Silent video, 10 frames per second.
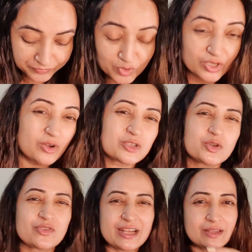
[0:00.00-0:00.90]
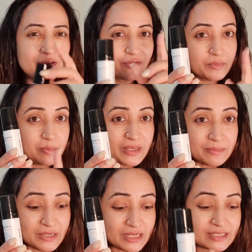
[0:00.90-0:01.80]
You can also try the one from the
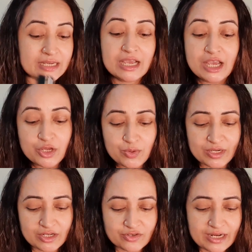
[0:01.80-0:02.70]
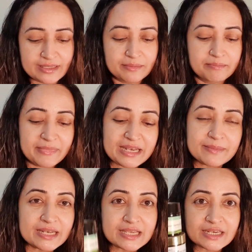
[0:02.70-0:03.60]
Minimalist. You can try the
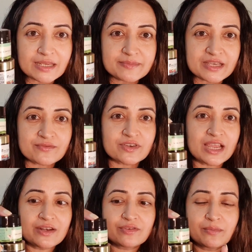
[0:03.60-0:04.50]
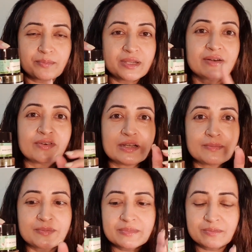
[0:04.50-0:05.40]
many creams I've tried from
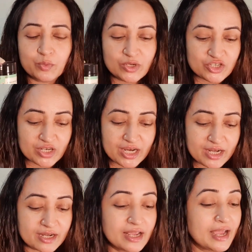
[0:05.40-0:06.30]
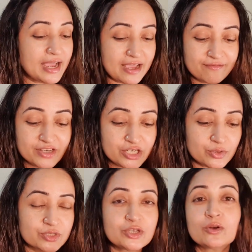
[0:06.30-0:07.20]
Pilgrim, Wishcare. I have
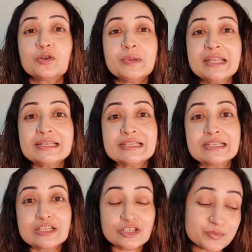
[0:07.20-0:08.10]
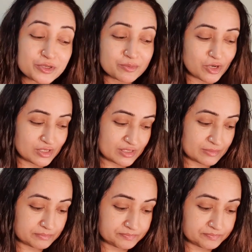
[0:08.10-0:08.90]
videos, they are going to be linked in the description box.